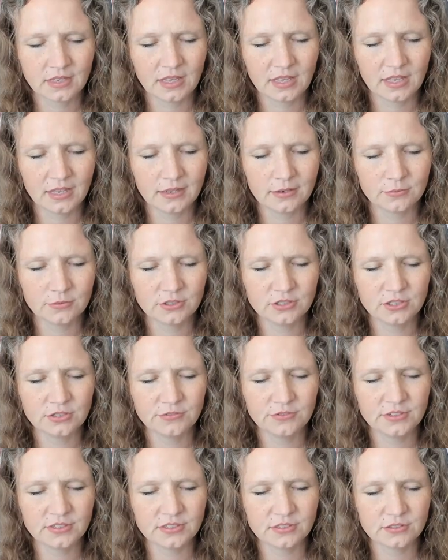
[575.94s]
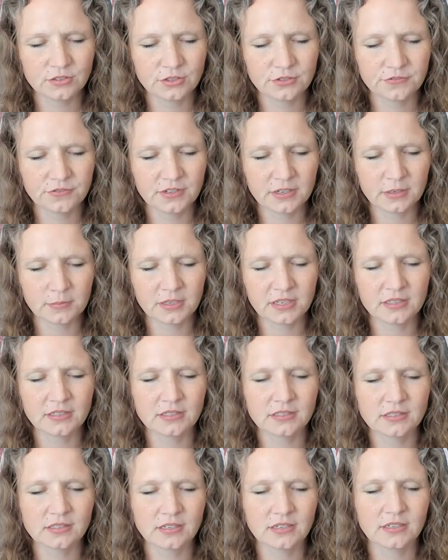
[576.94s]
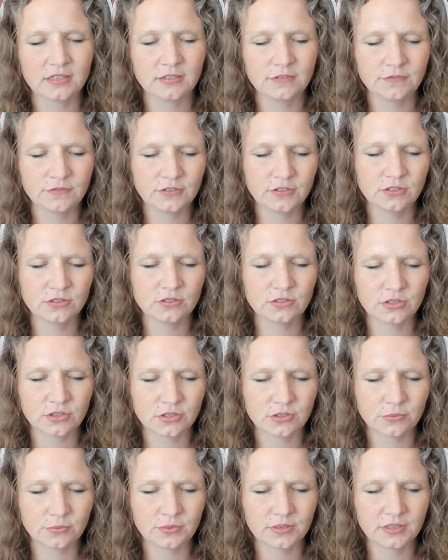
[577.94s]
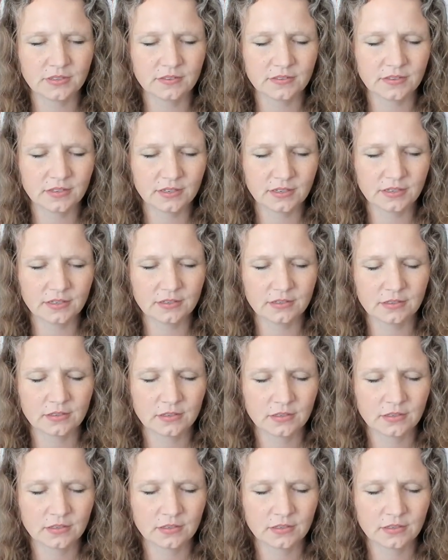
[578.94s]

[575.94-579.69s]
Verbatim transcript: And when she visits her family in the sun, it fills her with uh,